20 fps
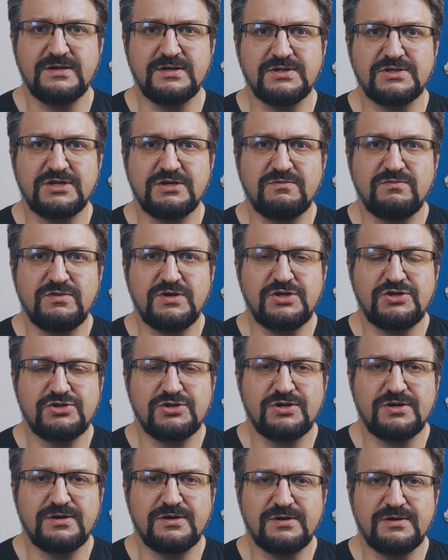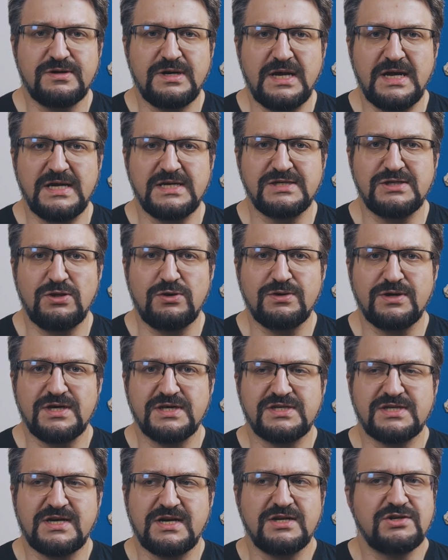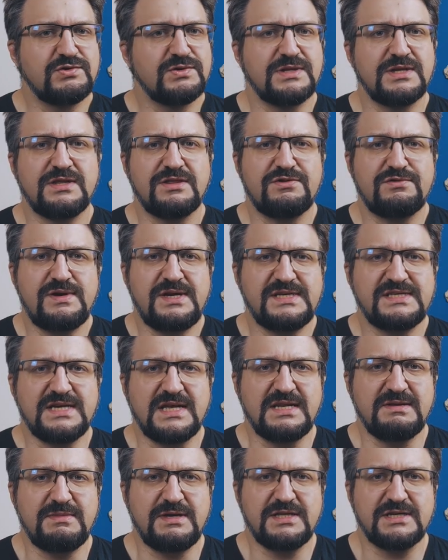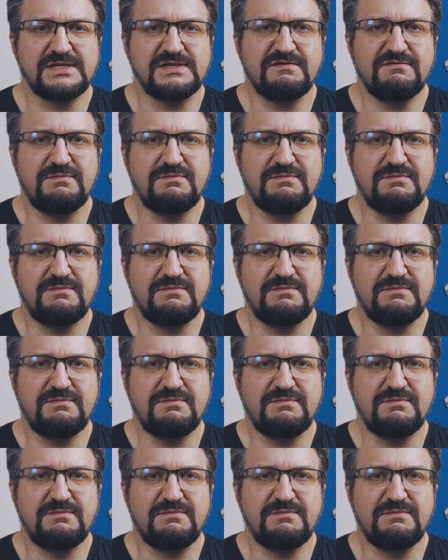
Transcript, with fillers: are some which are as long as 103 centimeters of